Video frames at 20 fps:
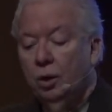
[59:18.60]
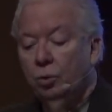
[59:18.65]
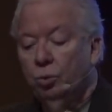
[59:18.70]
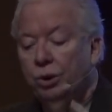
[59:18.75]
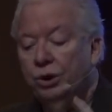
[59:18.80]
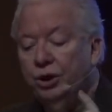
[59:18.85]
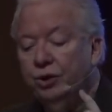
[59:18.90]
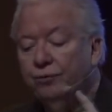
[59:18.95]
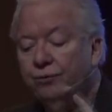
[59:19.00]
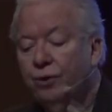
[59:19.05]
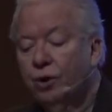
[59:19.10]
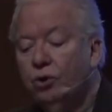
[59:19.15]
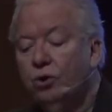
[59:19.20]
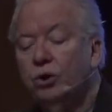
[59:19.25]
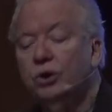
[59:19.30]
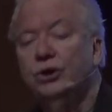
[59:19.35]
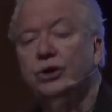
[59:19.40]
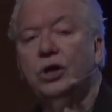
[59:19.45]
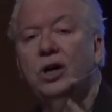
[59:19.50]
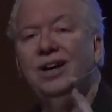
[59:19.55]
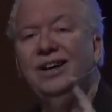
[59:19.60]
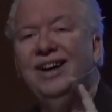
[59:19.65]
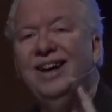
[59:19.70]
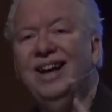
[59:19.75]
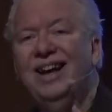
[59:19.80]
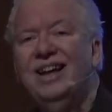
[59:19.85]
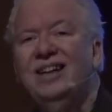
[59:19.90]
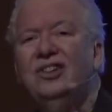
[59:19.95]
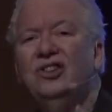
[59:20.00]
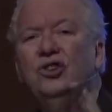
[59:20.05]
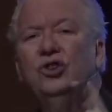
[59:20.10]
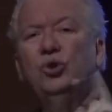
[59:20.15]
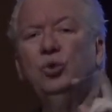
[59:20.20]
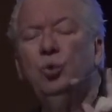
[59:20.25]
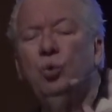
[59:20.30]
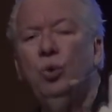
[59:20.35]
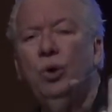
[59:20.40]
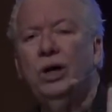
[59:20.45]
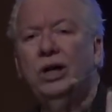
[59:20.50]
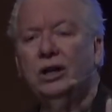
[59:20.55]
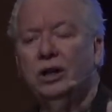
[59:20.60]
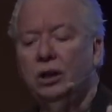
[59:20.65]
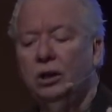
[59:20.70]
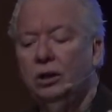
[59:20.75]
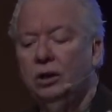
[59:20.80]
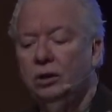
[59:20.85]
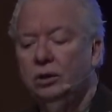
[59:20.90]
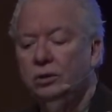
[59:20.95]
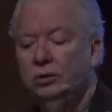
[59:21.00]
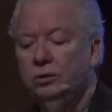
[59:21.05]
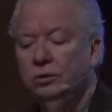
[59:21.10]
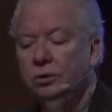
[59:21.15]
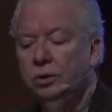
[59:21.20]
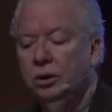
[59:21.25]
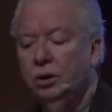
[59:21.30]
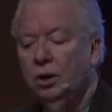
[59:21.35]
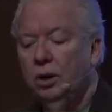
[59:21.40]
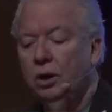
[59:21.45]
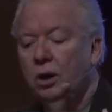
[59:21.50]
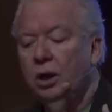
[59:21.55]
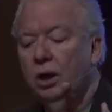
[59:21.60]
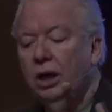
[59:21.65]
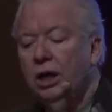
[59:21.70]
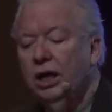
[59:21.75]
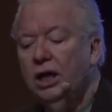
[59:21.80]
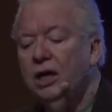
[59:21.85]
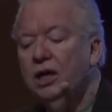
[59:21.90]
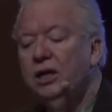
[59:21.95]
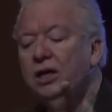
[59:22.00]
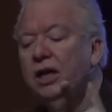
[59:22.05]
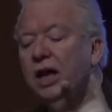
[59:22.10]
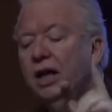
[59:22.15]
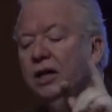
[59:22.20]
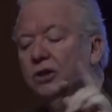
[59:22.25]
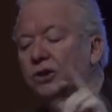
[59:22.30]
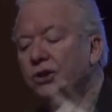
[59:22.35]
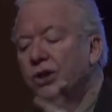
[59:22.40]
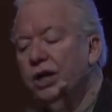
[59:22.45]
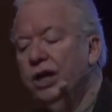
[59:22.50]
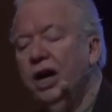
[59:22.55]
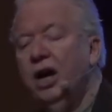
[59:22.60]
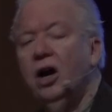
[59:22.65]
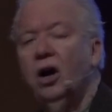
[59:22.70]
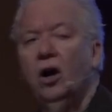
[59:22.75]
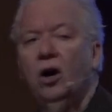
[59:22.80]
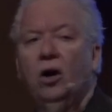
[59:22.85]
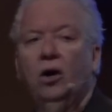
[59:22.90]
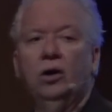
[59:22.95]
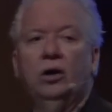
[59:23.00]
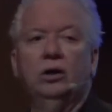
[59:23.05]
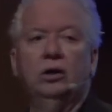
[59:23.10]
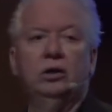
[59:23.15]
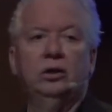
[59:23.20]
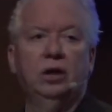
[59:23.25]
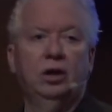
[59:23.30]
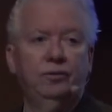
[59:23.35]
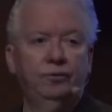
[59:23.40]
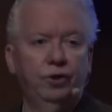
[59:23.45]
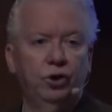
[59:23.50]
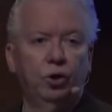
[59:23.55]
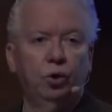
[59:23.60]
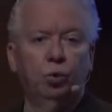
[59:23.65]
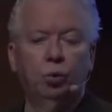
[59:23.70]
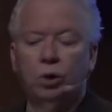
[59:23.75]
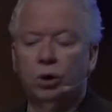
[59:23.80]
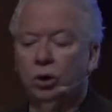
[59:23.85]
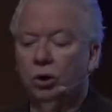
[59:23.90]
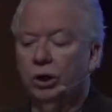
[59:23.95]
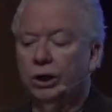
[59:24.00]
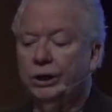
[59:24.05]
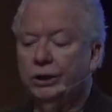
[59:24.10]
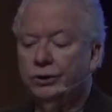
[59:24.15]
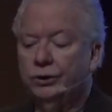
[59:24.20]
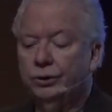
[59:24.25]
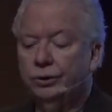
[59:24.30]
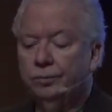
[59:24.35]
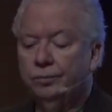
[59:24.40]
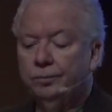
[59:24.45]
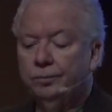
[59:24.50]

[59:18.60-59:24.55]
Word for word: When you focus on his will, he takes care of your worries.